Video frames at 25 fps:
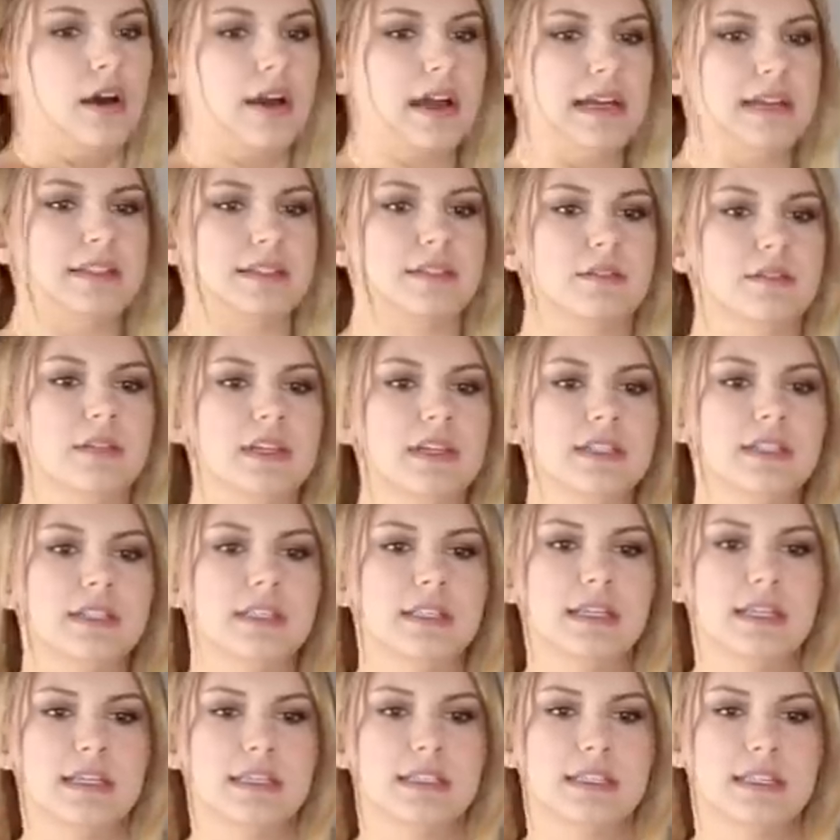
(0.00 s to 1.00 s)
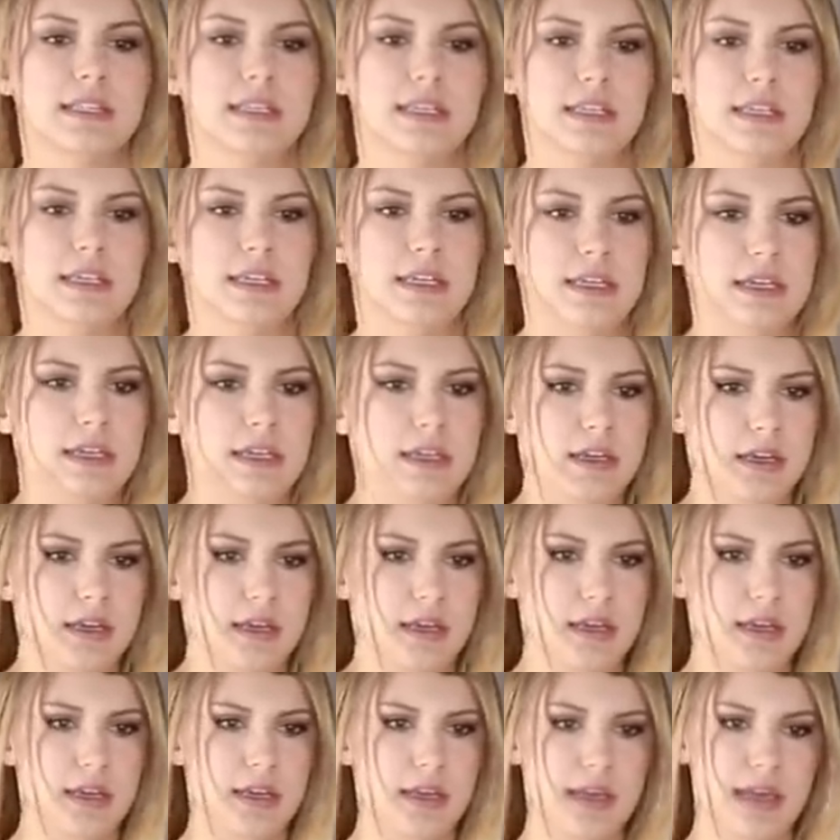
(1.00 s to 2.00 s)
Okay, so this is the
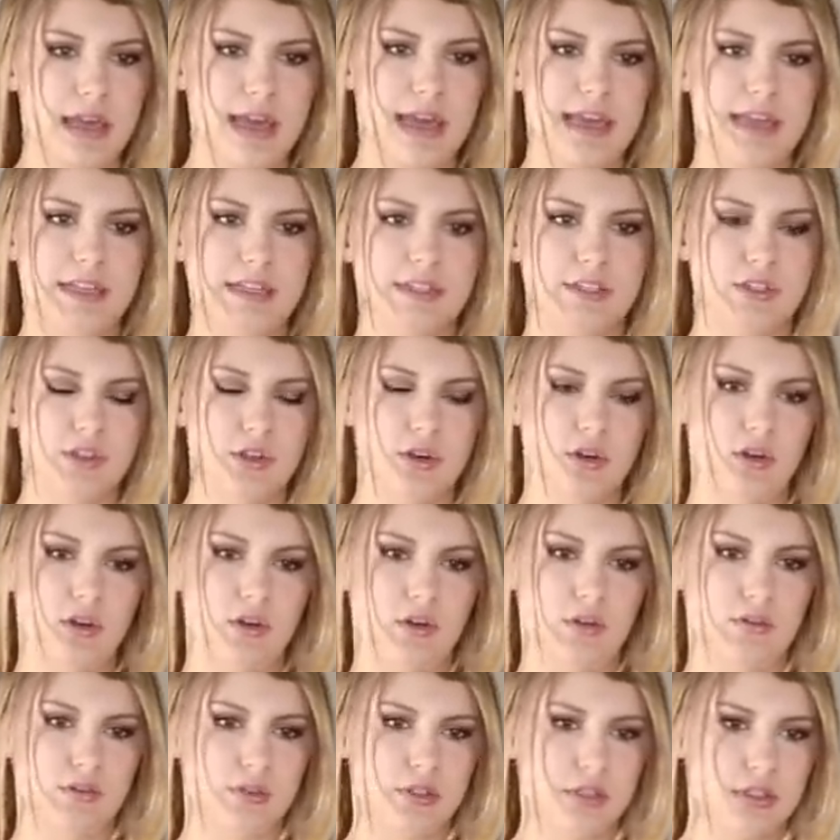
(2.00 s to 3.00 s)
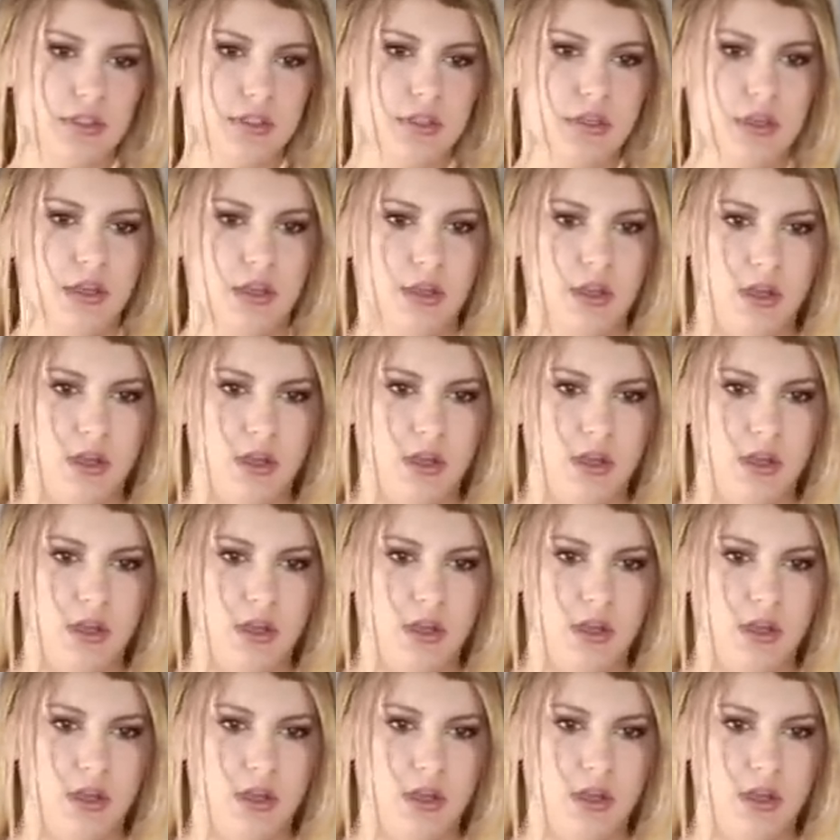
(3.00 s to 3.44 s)
ASOS